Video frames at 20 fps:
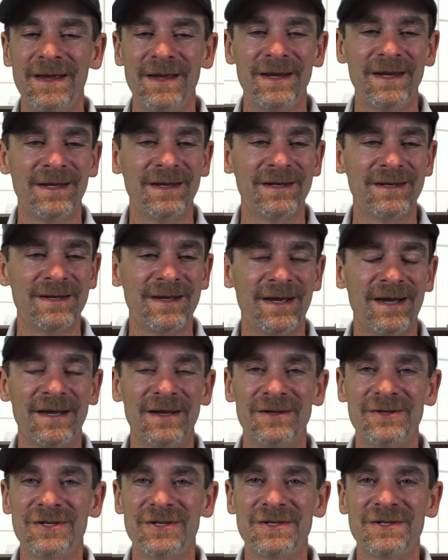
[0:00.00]
and
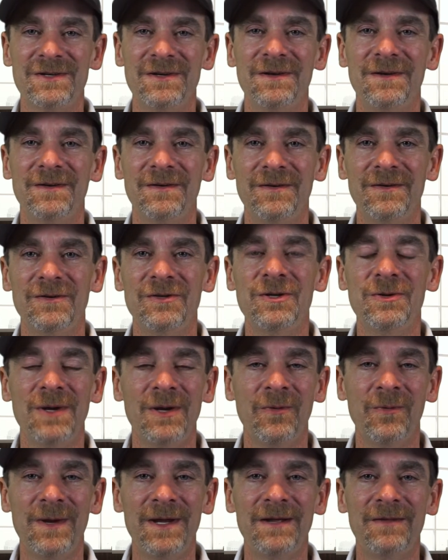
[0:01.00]
uh, just
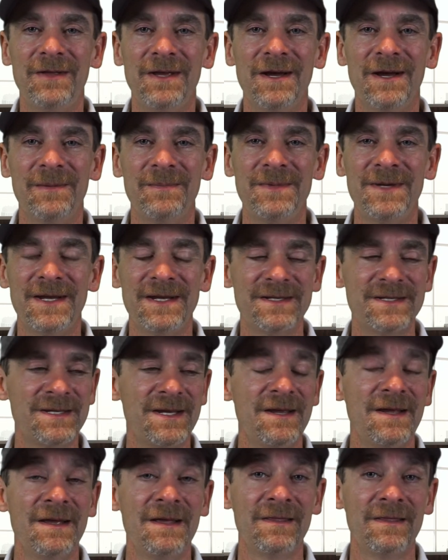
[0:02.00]
doing weekly updates.